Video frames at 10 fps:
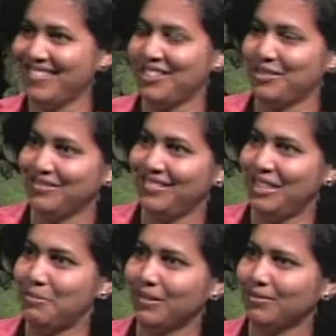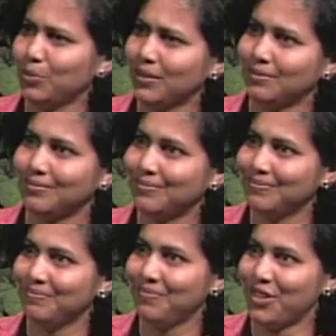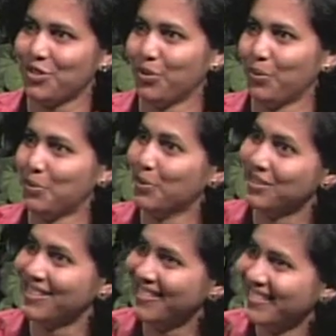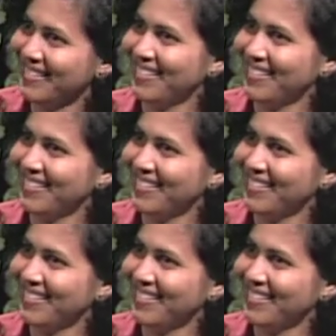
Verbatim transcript: other gleaming one that you always wanted.